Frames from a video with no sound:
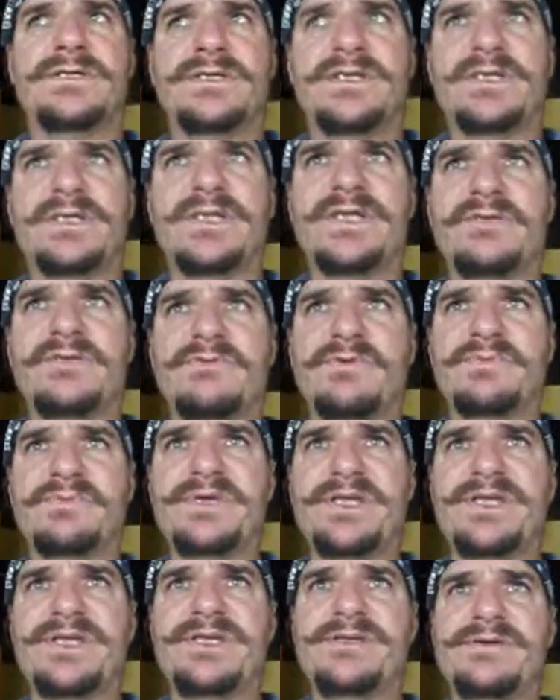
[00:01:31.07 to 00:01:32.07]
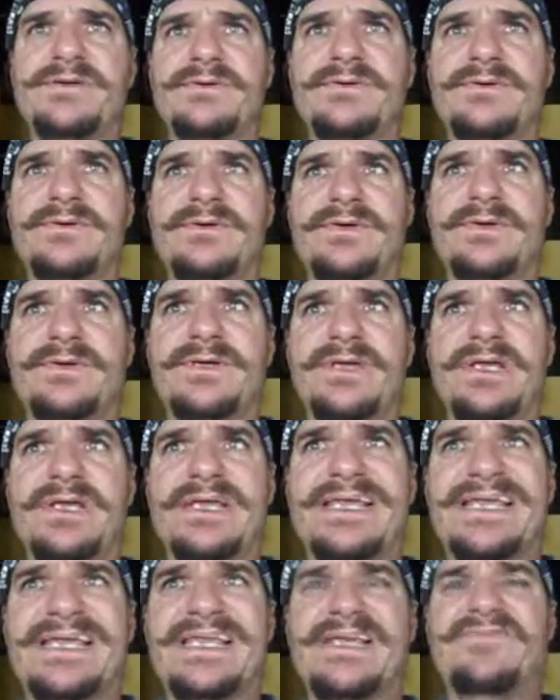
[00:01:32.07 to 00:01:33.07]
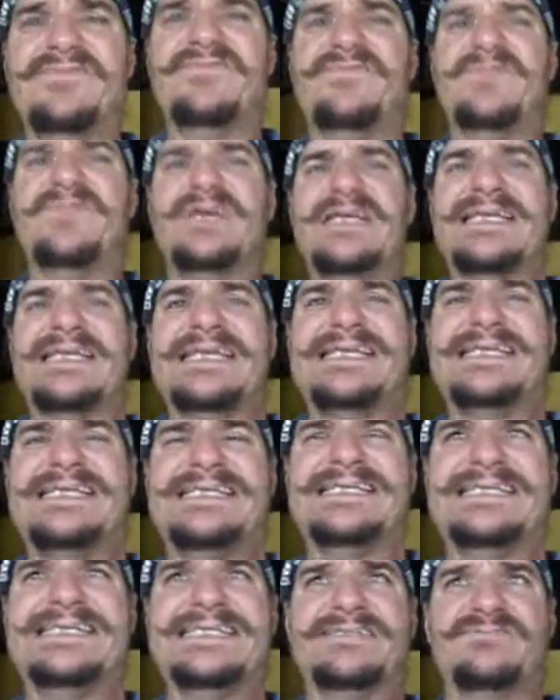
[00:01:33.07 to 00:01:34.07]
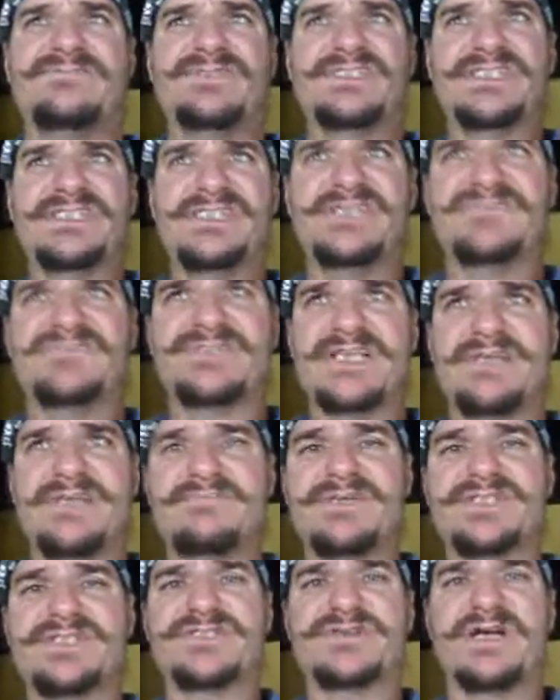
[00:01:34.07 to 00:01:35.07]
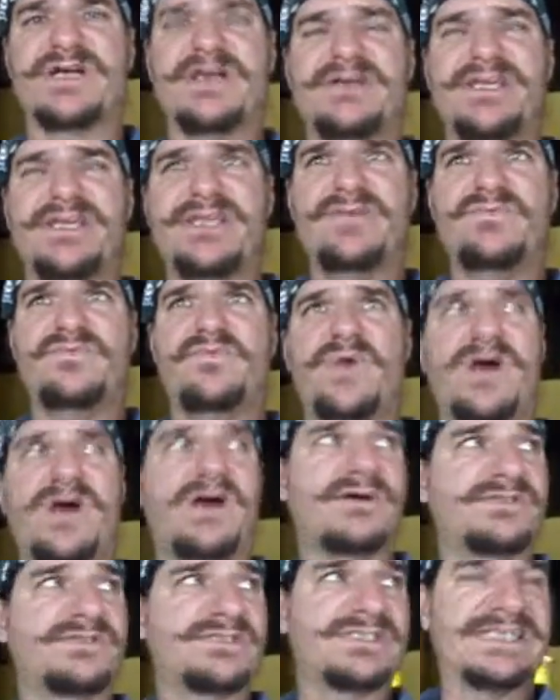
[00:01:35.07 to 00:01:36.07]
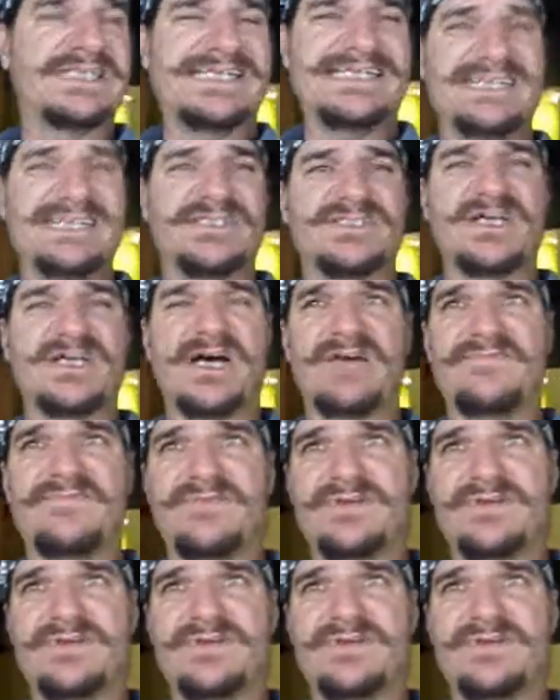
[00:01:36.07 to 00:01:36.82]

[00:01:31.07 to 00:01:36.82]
he will be, if he receives a mistrial, he walks, he gets off,